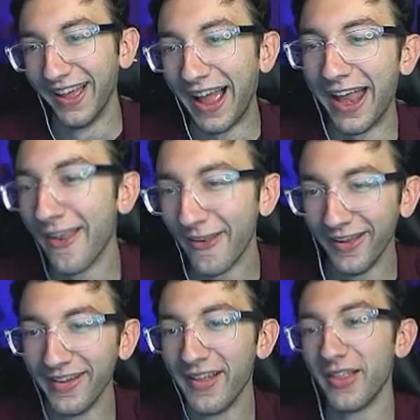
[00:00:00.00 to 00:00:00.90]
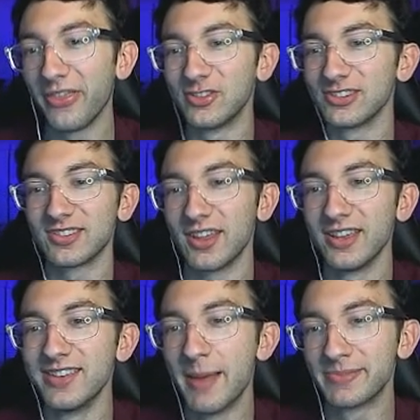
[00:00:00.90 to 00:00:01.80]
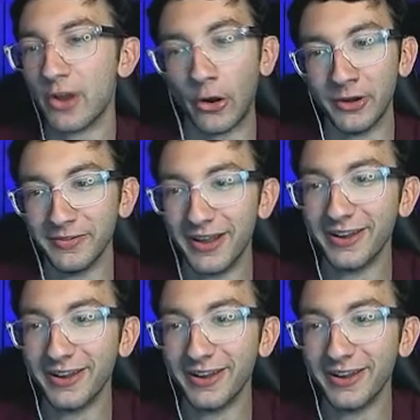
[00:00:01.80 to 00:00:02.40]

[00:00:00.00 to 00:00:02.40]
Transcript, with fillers: I don't know. His name's Narton.